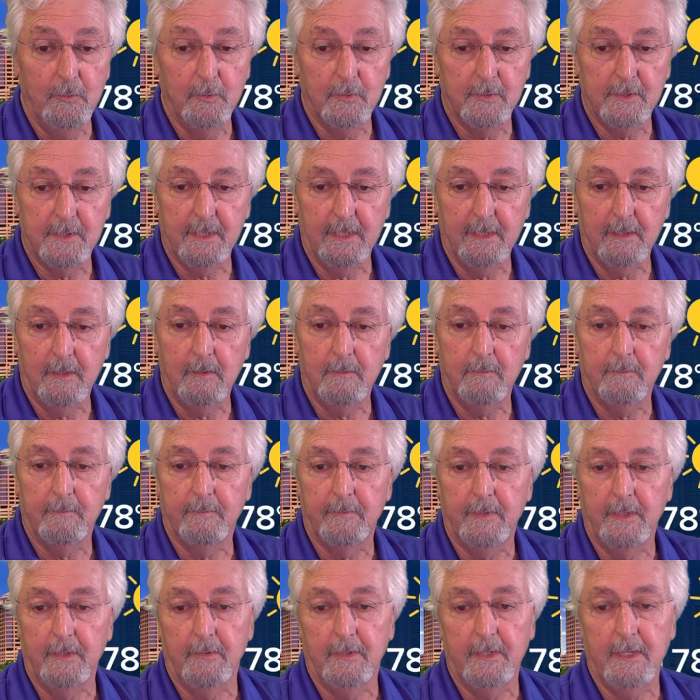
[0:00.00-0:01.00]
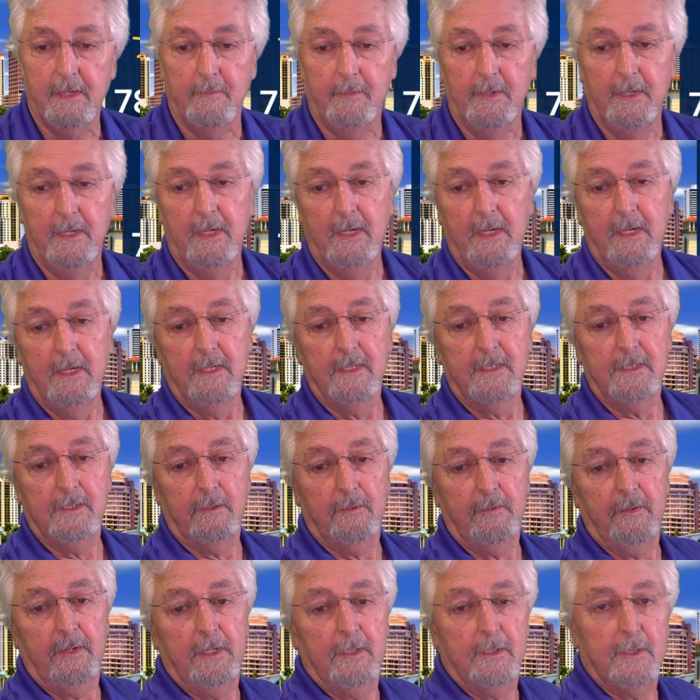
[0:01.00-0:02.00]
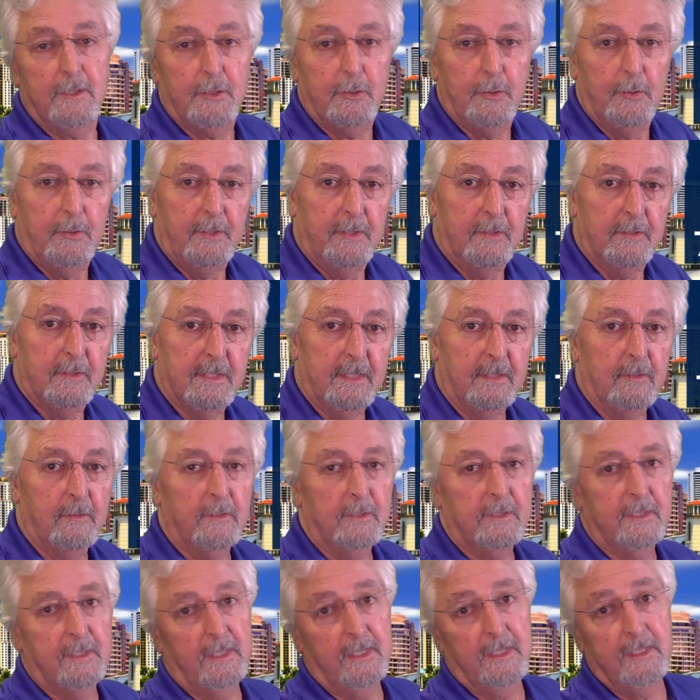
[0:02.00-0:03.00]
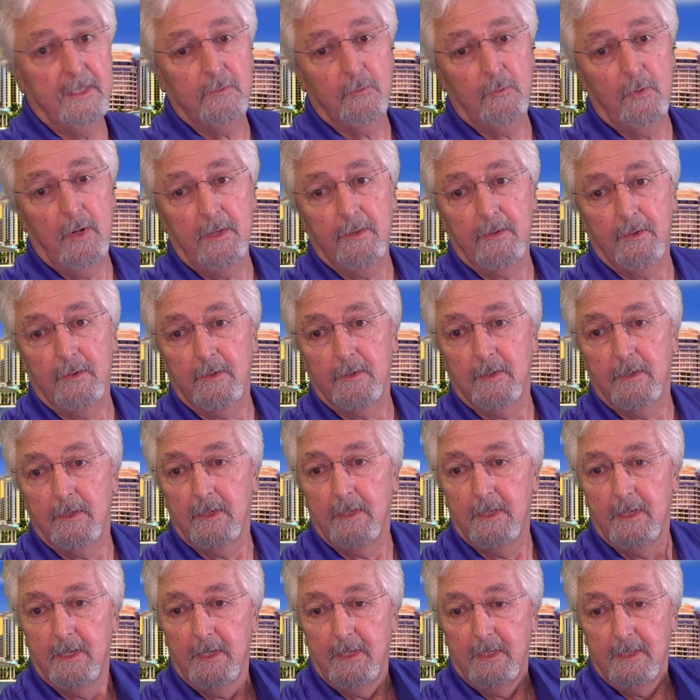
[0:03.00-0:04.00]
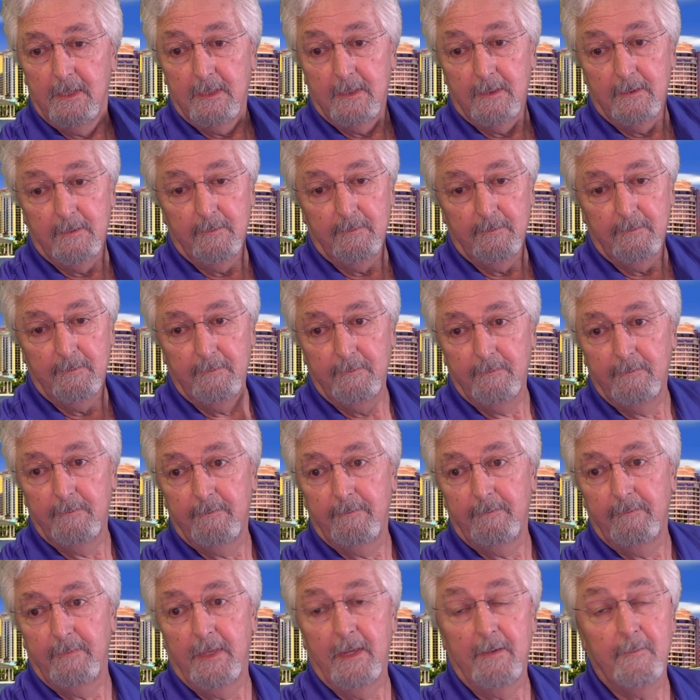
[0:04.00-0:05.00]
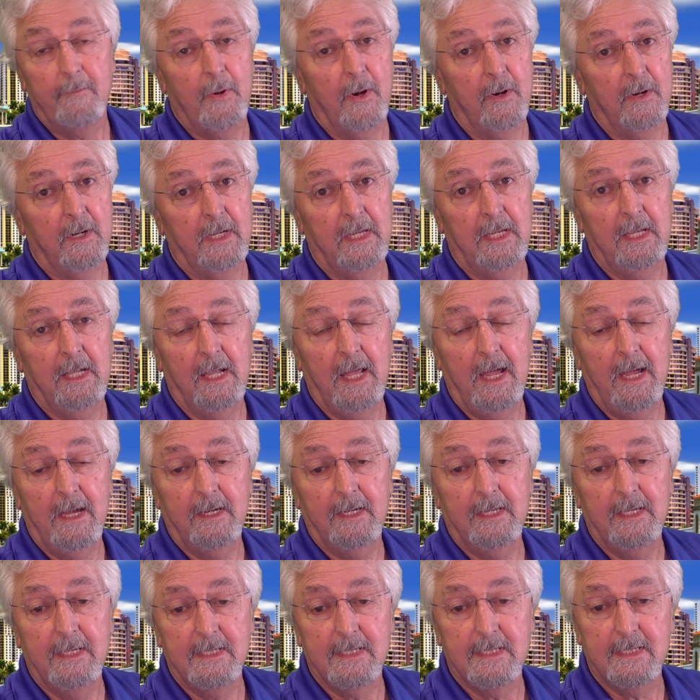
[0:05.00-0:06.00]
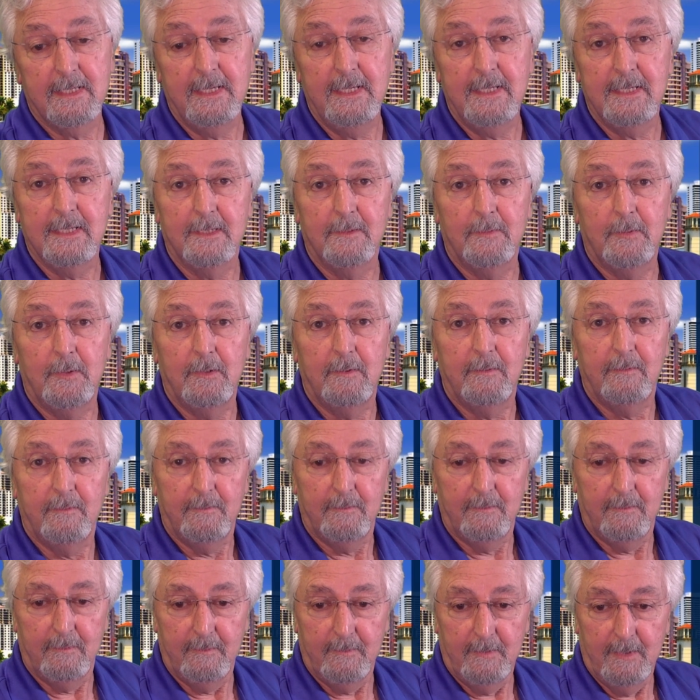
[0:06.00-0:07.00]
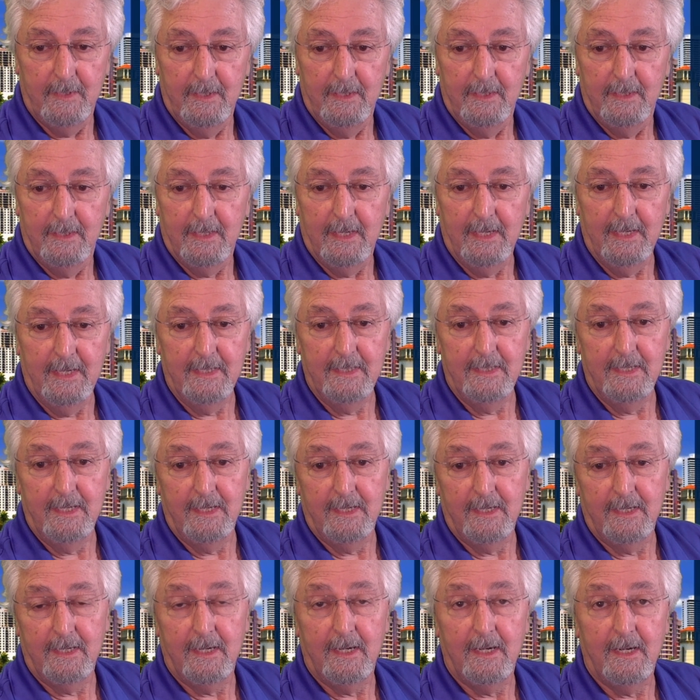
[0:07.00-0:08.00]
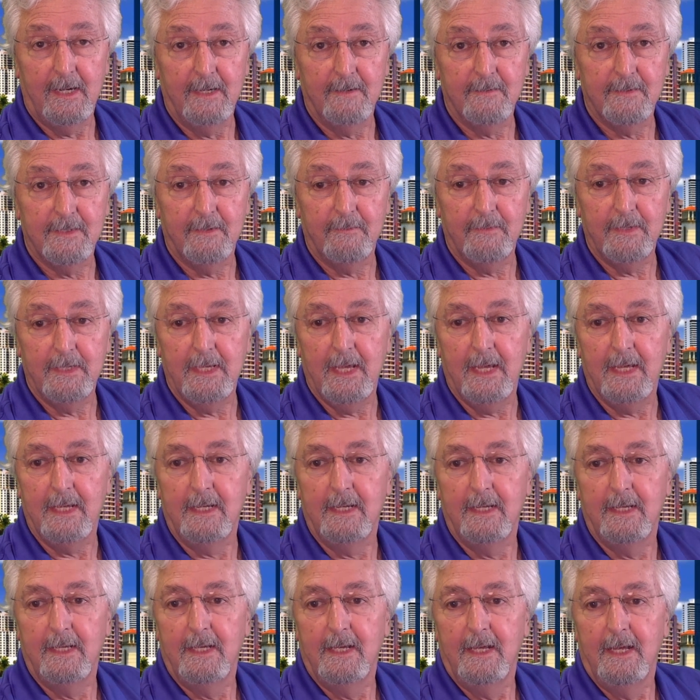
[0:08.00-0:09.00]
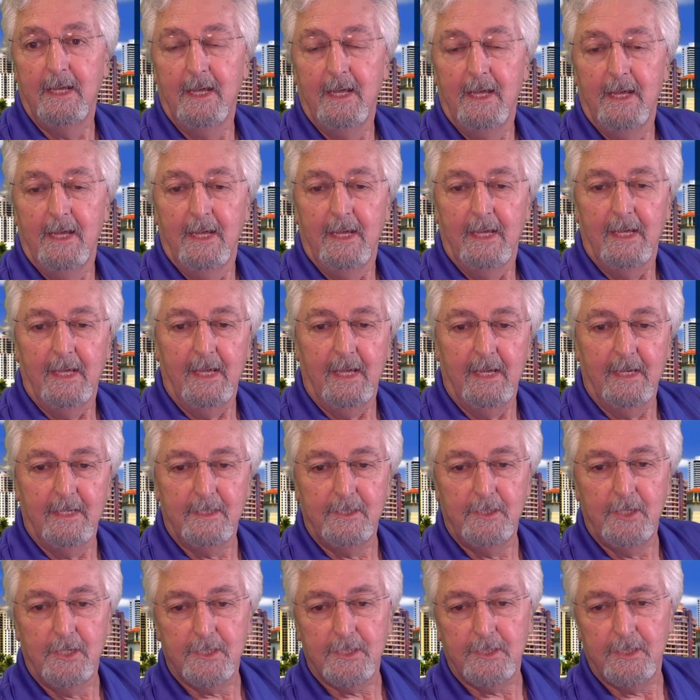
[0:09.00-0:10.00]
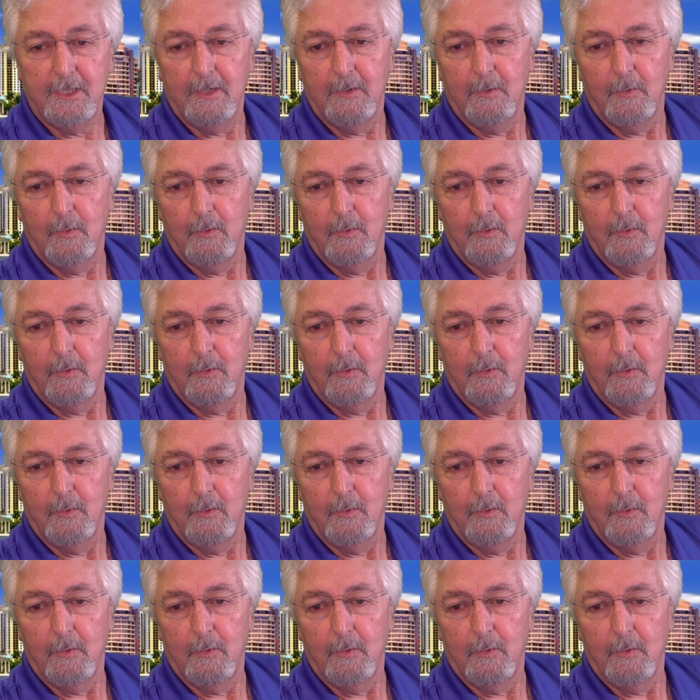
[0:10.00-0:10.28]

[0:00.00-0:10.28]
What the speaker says: and say, oh, there I am. So I got stood here and say, well, today's weather, partly cloudy and seasonable, and high of 78. Just a